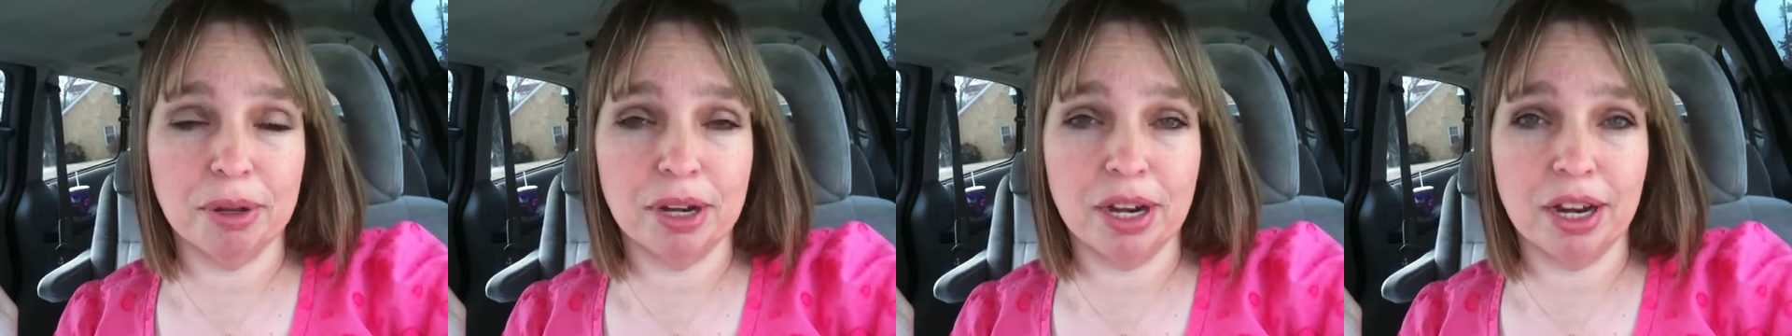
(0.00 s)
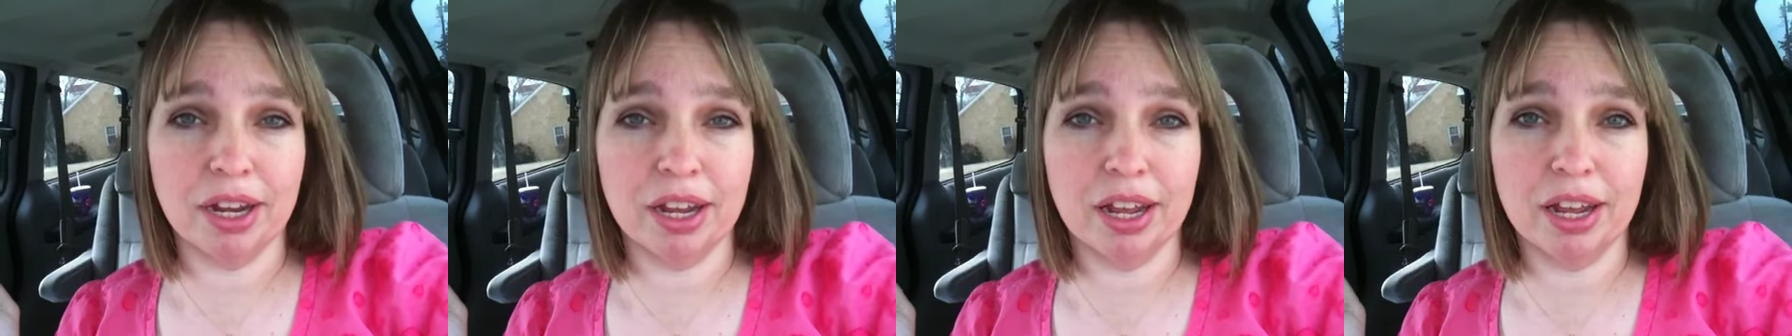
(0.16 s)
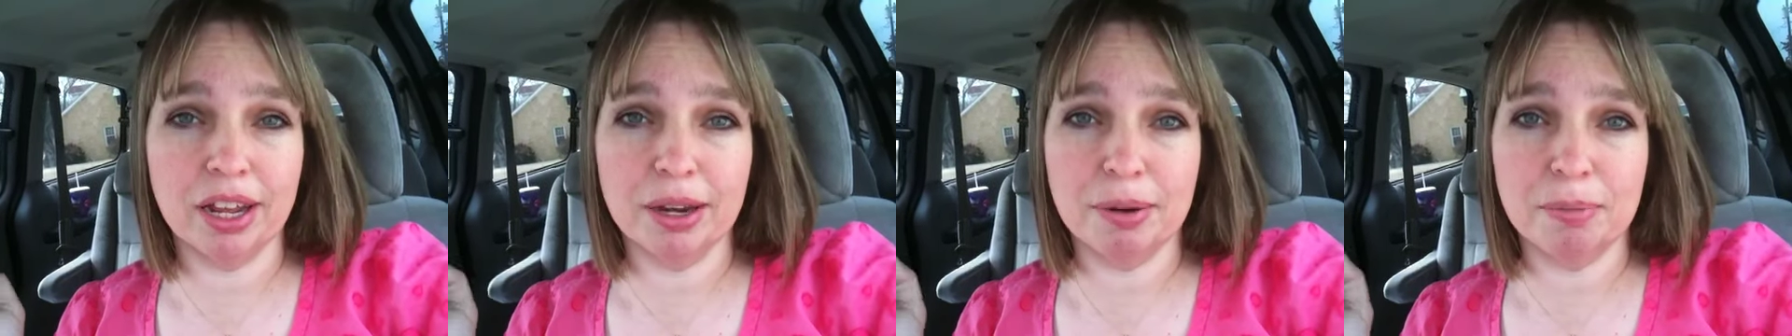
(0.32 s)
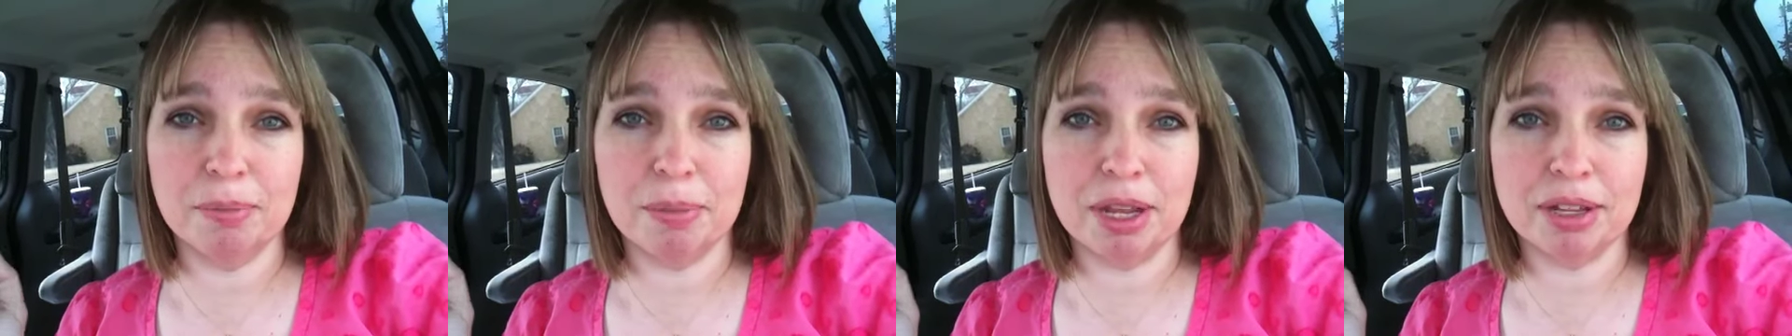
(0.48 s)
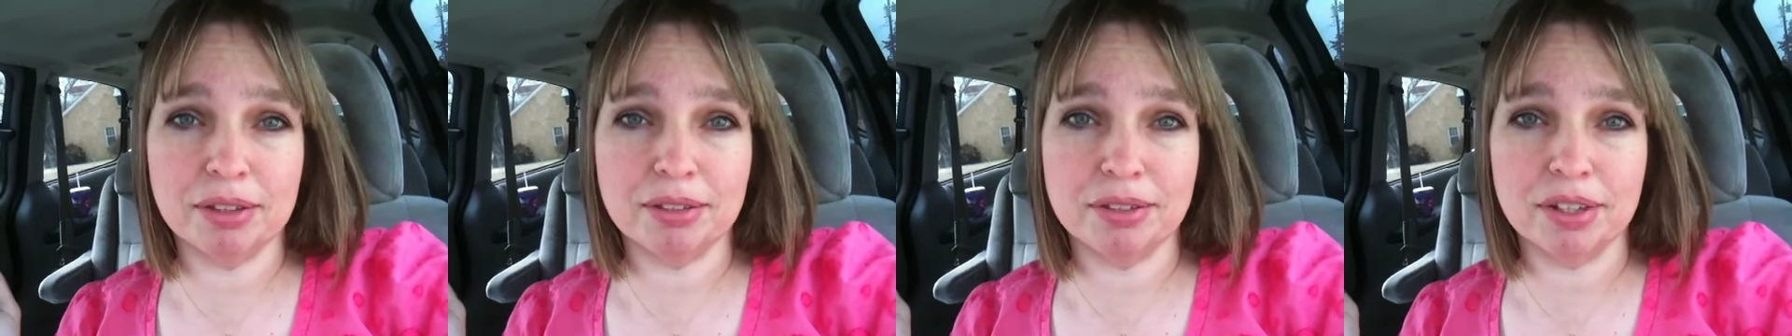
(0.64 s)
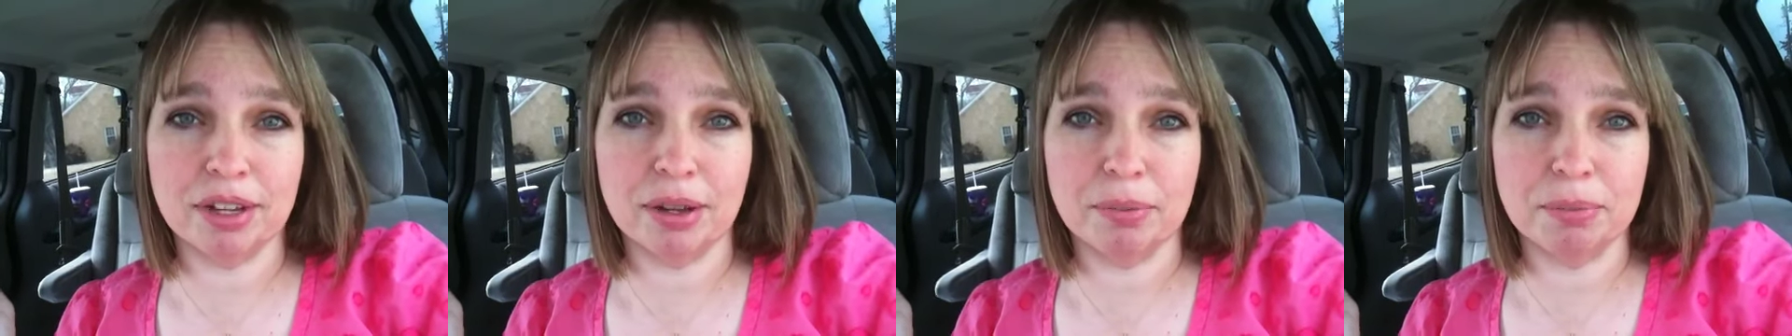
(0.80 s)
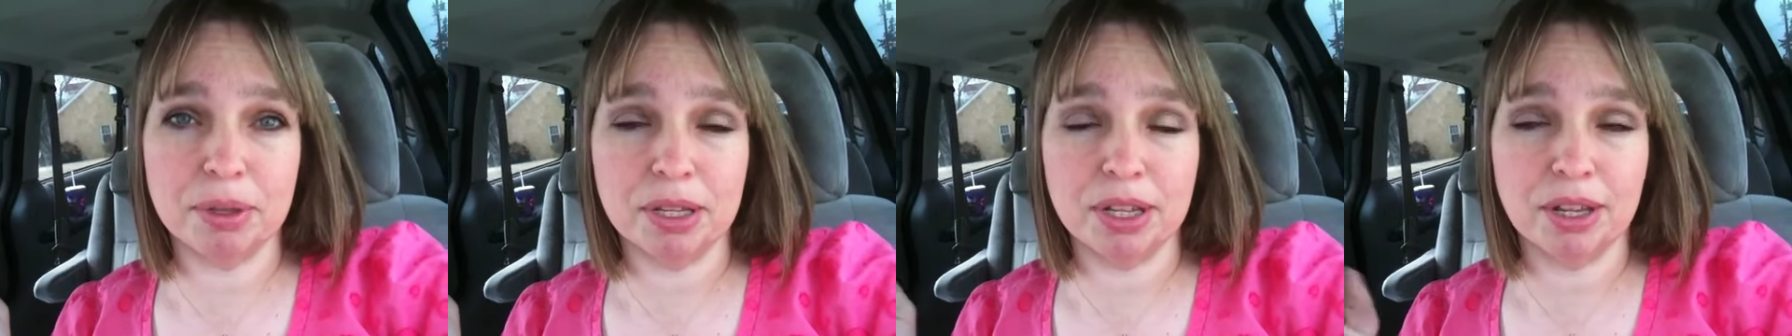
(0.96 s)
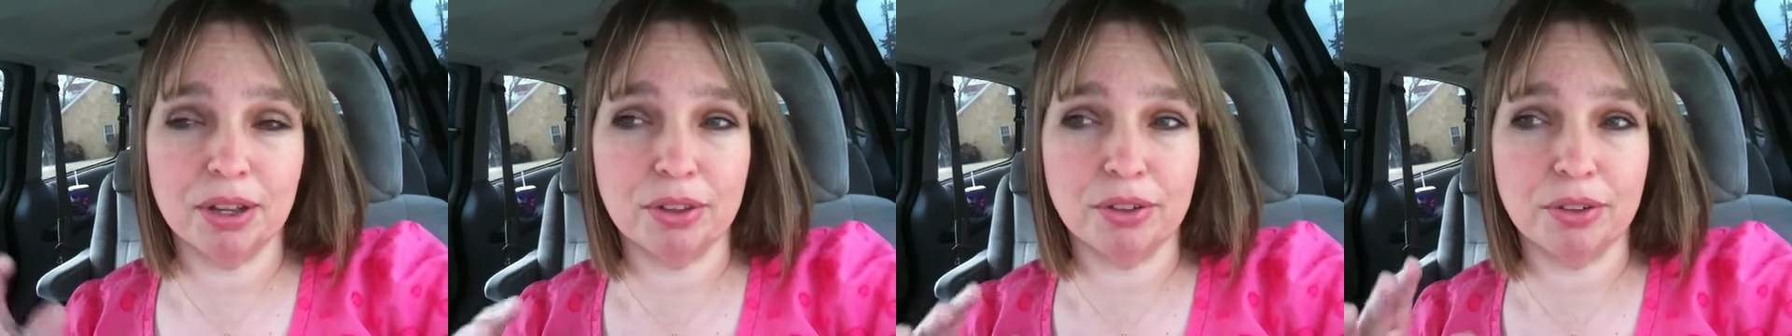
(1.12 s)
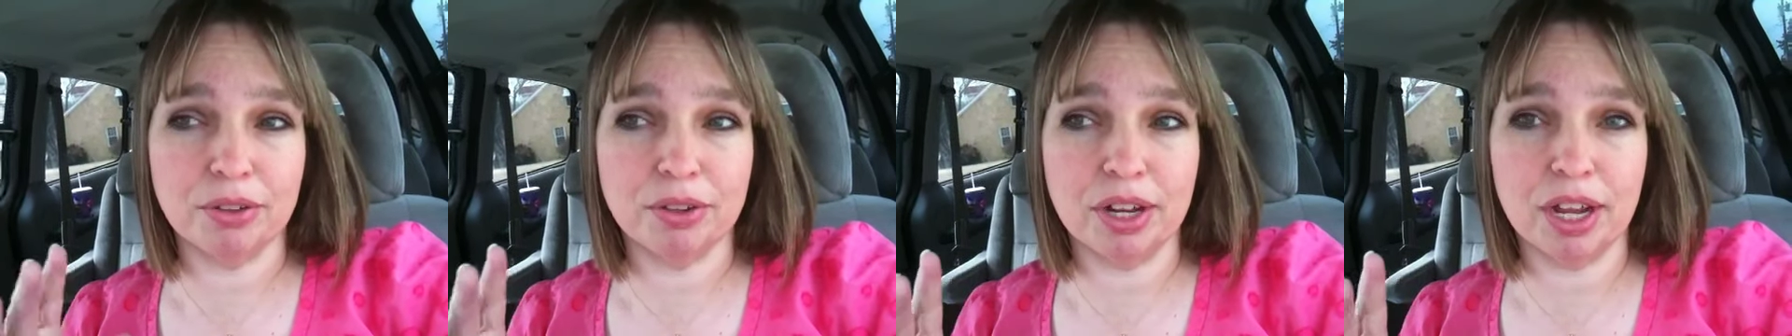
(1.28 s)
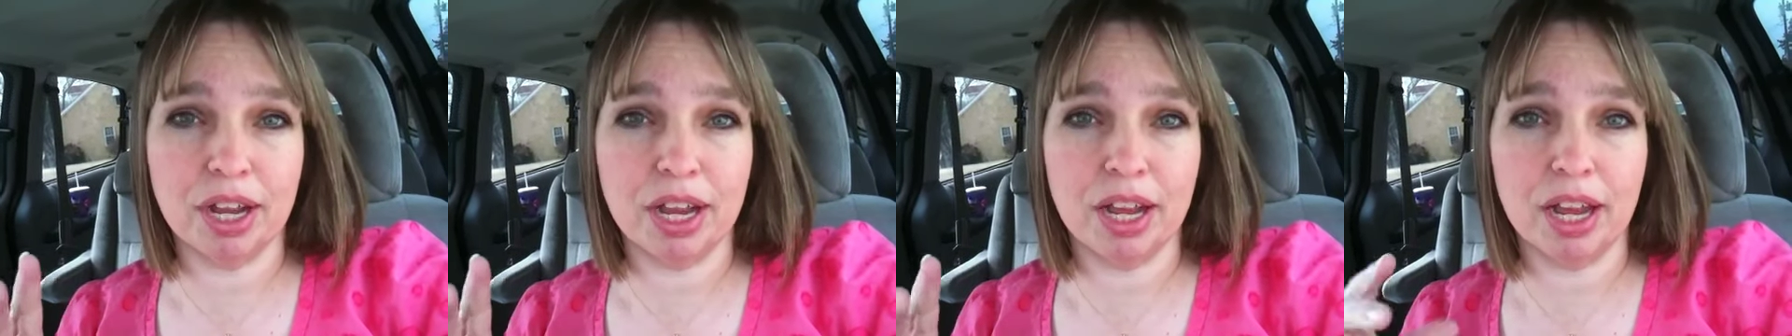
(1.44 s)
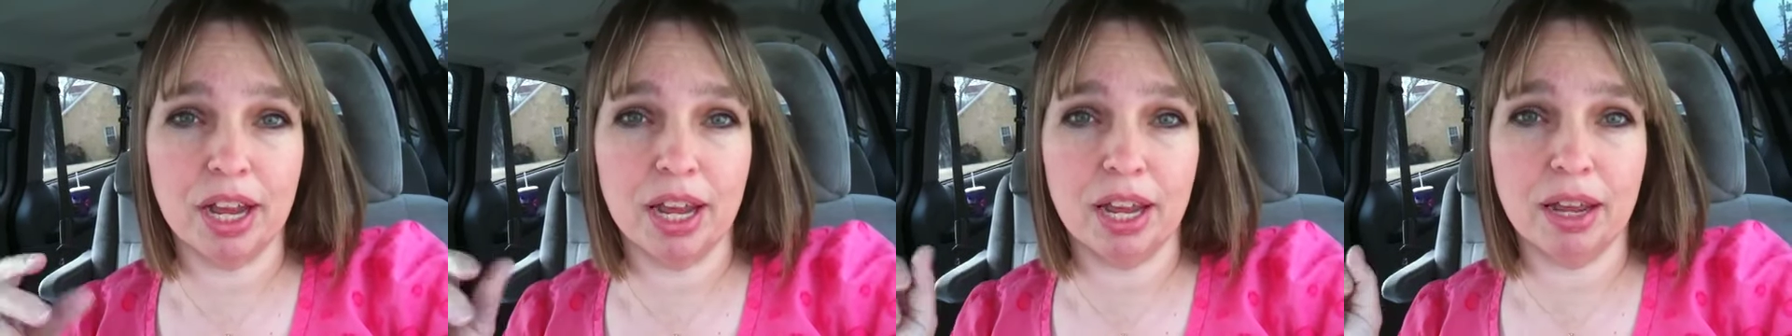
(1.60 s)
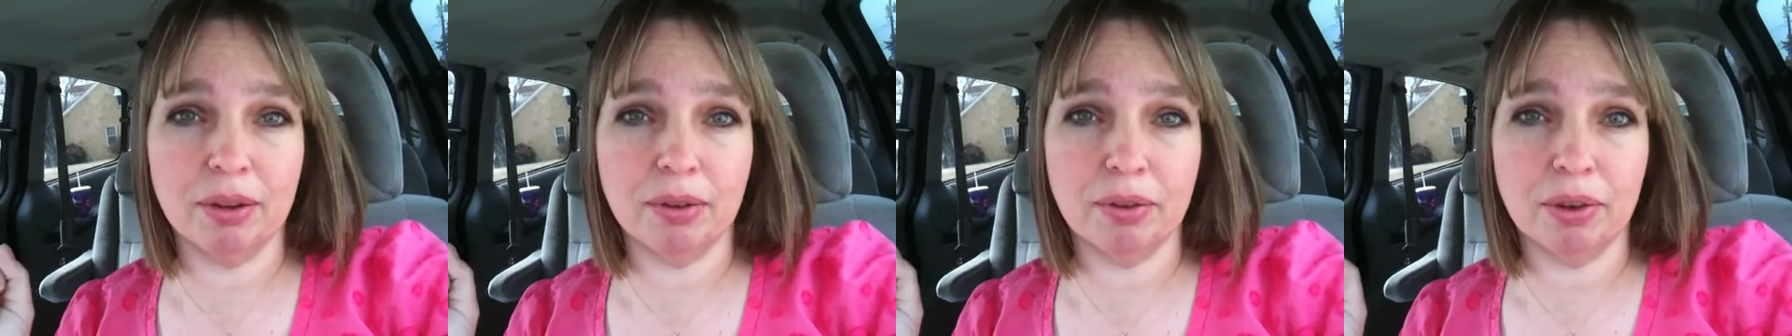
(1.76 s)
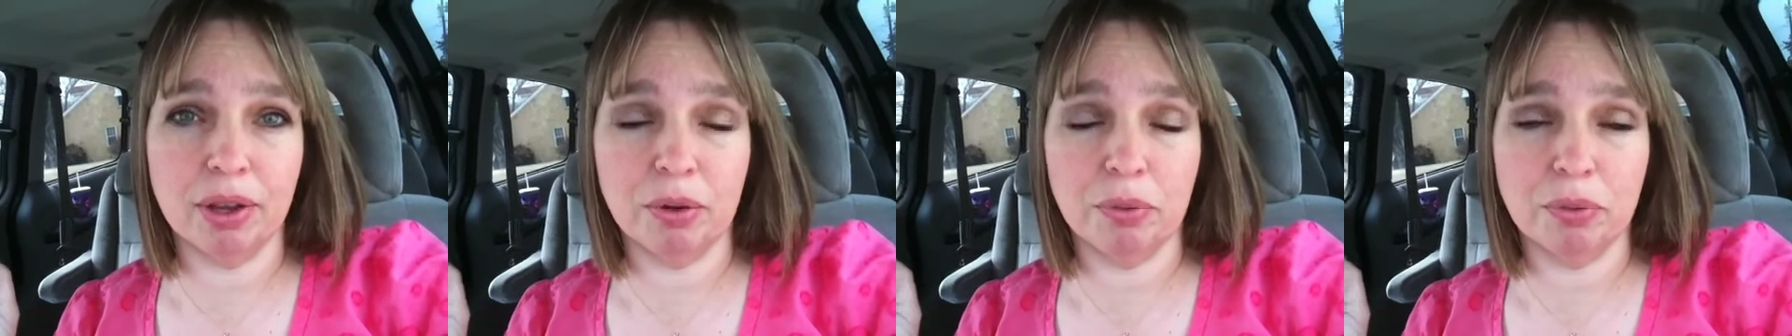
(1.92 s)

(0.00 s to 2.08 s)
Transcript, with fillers: but I kind of messed up the other day.